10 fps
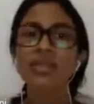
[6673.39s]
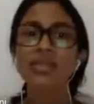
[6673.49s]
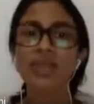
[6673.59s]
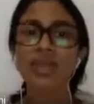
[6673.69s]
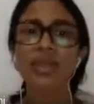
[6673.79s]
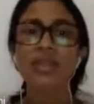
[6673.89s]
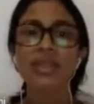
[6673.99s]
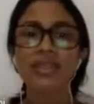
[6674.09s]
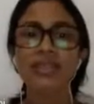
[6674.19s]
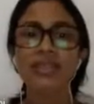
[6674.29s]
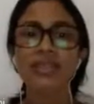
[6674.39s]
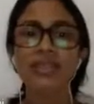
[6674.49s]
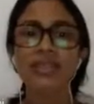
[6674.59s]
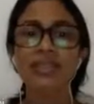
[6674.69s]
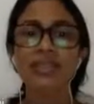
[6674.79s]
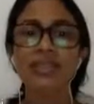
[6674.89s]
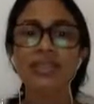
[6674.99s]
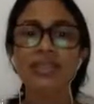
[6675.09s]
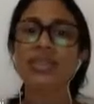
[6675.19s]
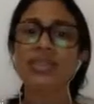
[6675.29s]
very
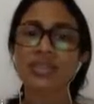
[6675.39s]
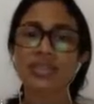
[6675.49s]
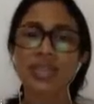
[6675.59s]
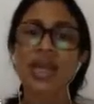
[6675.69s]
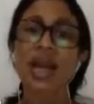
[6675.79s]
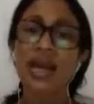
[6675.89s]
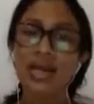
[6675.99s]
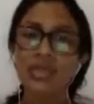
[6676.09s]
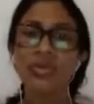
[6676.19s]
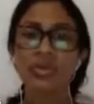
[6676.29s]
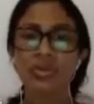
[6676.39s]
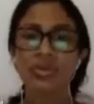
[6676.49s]
that very higher growth